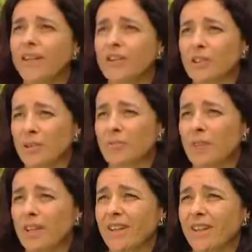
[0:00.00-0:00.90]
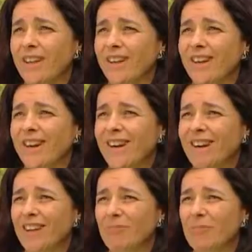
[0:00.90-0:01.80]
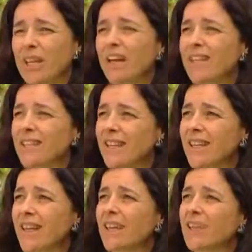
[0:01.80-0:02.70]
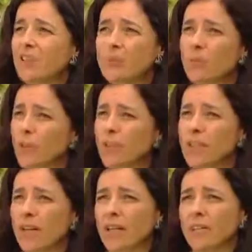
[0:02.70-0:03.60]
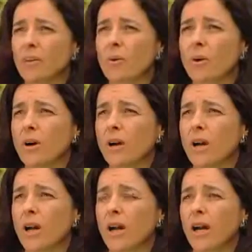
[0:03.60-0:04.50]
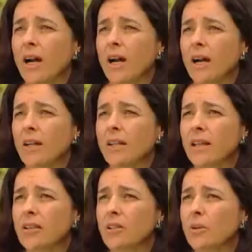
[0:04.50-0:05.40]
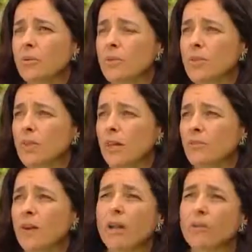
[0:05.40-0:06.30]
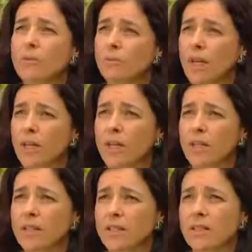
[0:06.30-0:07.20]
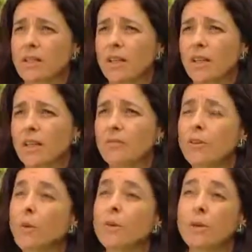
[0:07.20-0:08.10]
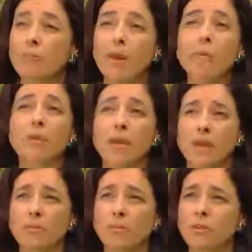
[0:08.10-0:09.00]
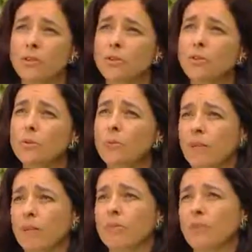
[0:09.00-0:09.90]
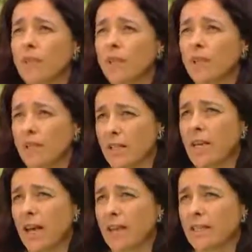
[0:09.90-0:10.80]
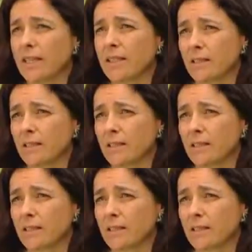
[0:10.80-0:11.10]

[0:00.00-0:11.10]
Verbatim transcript: so to speak, uh, because they can't get their work done or uh, they don't uh, follow directions, even though they may be able to do whatever it is, the task.